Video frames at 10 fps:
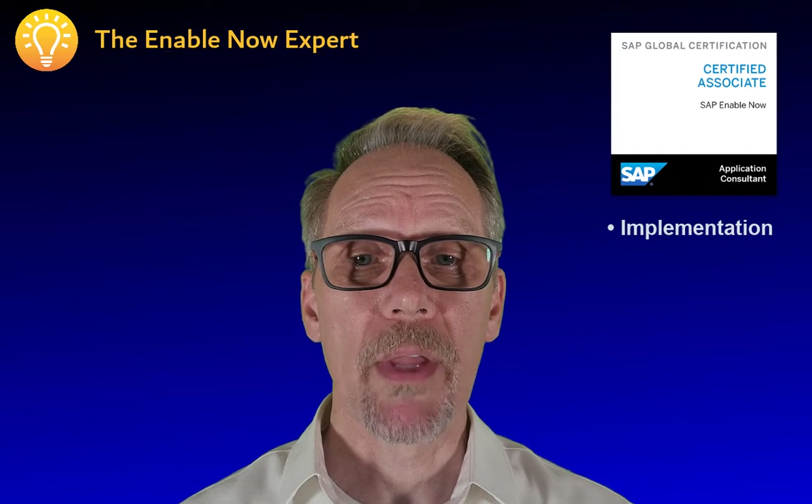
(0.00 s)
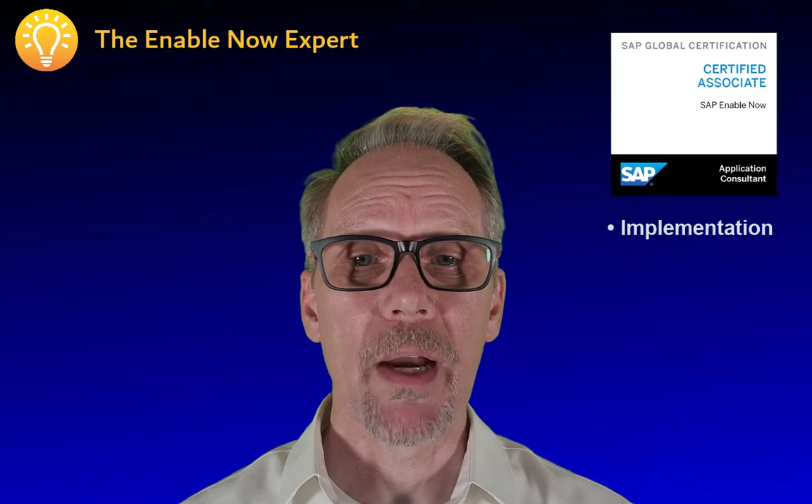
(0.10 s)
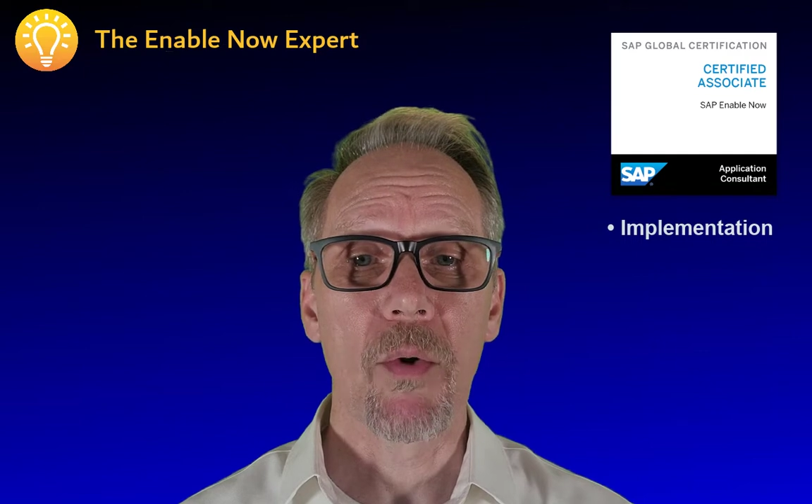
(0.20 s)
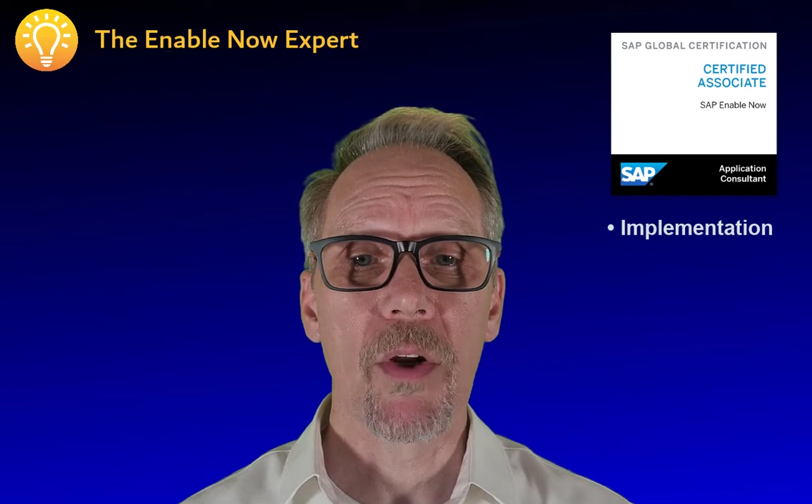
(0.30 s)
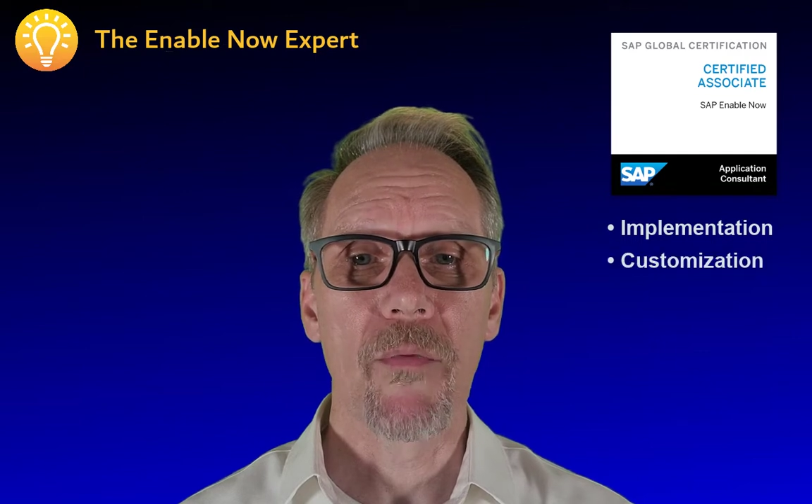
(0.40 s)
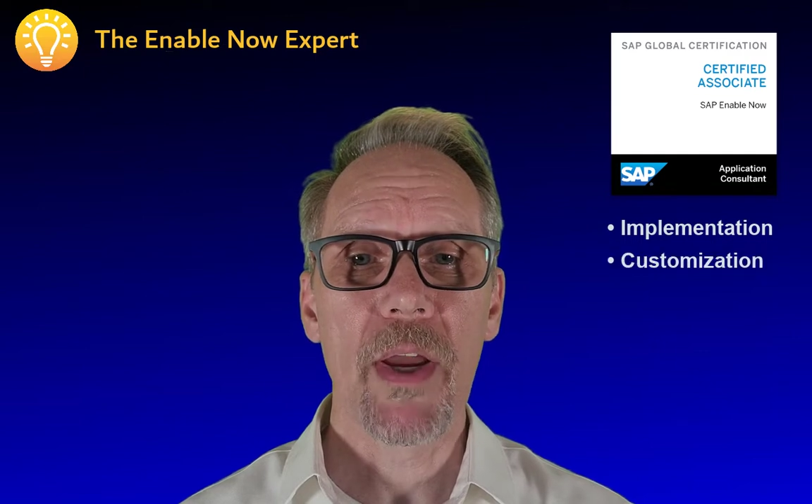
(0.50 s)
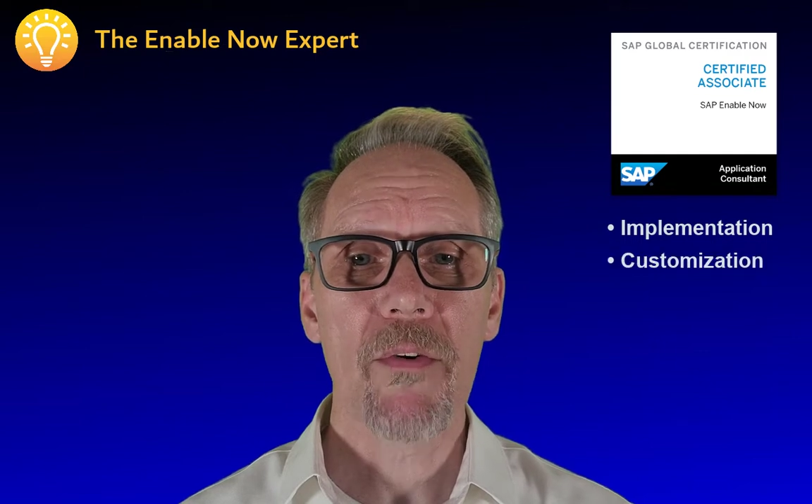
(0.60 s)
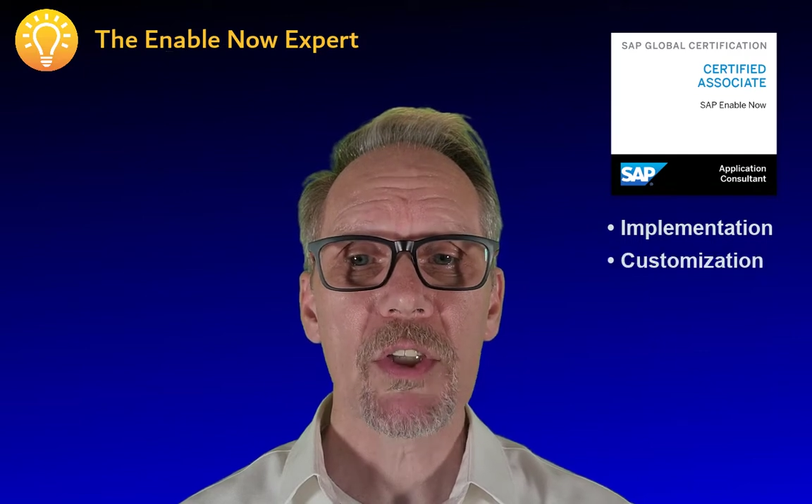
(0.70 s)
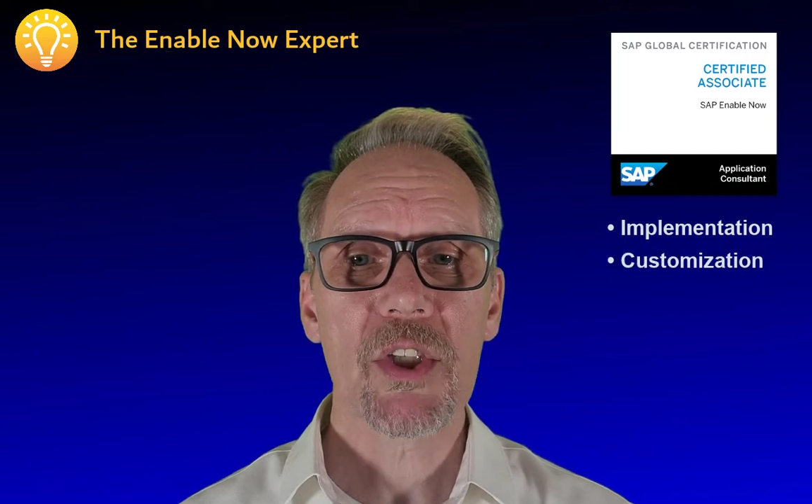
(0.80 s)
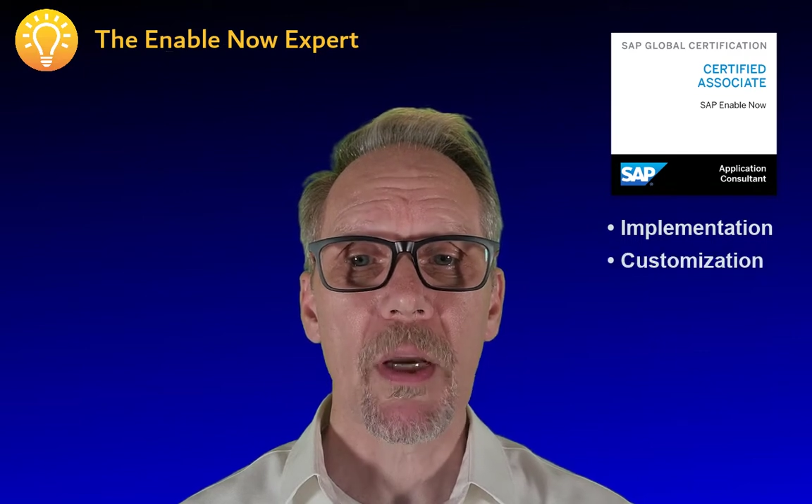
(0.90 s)
Now at
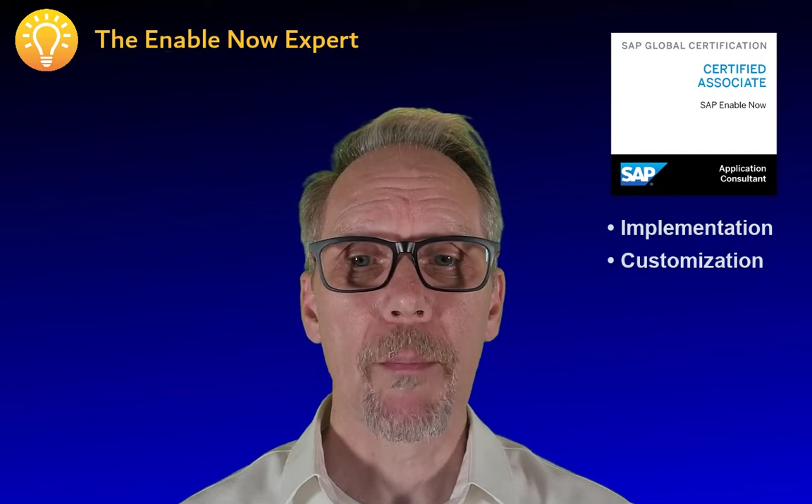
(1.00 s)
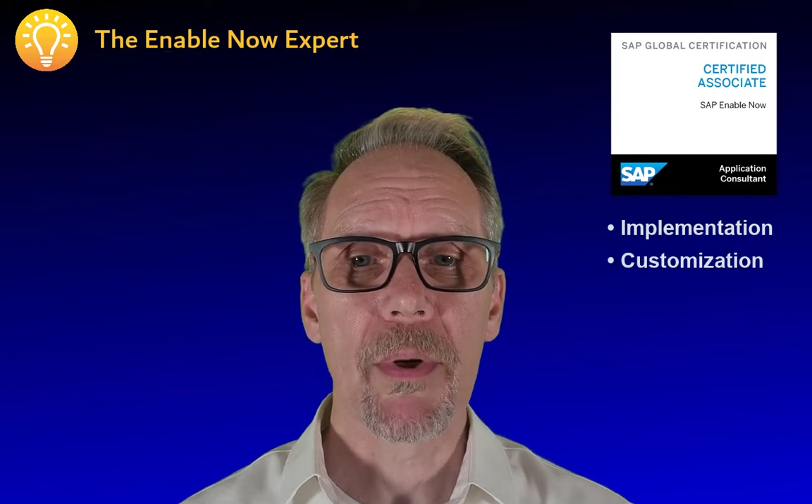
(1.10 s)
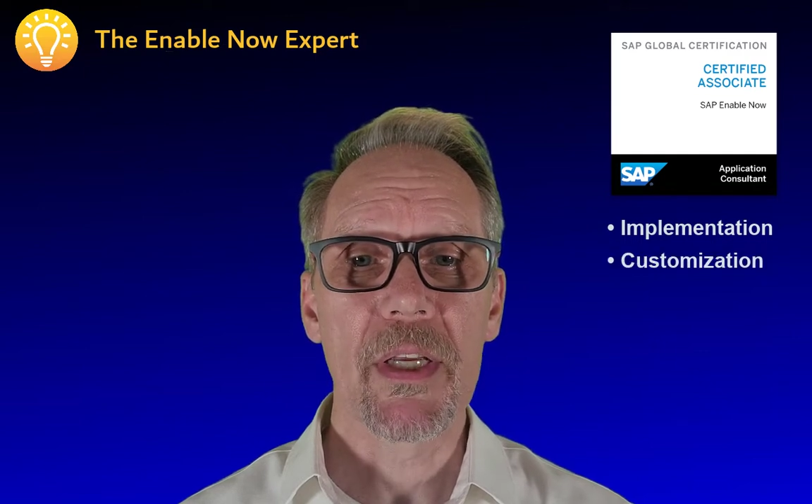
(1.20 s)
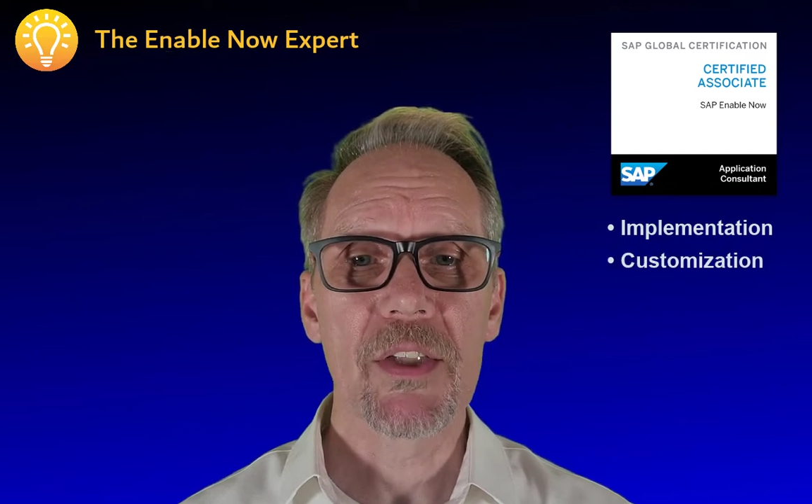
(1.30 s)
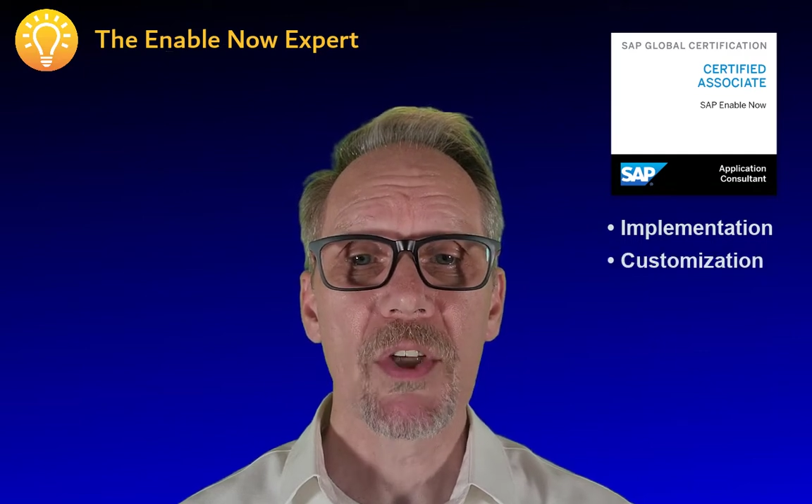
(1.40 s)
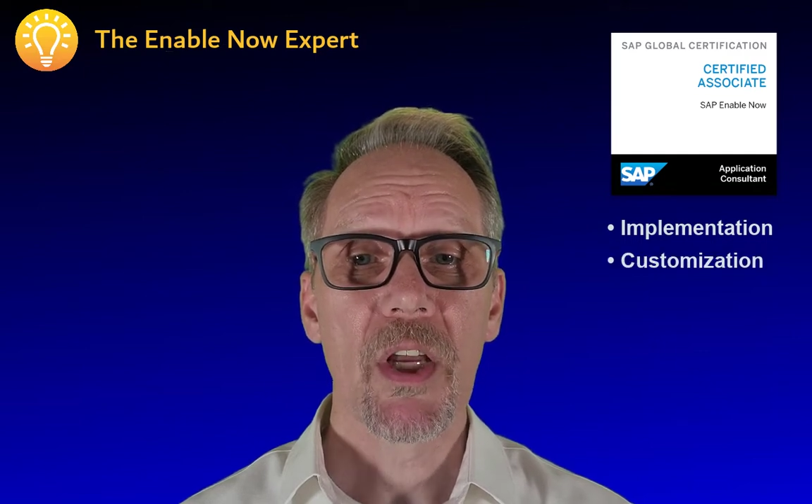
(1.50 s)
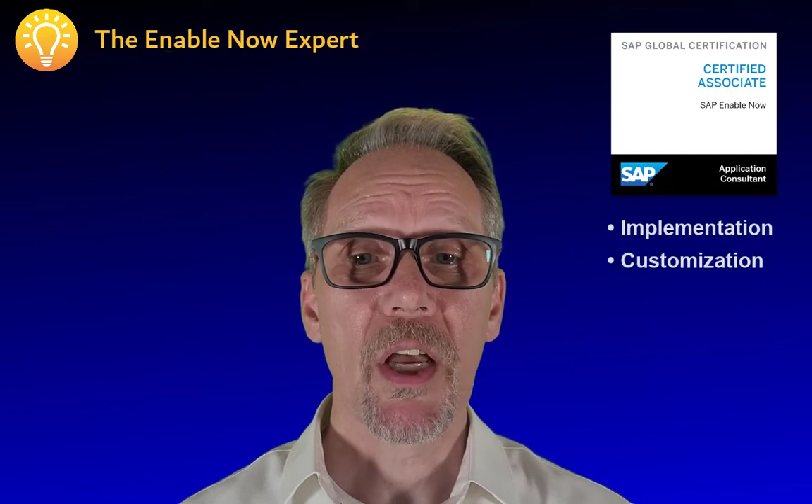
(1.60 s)
various companies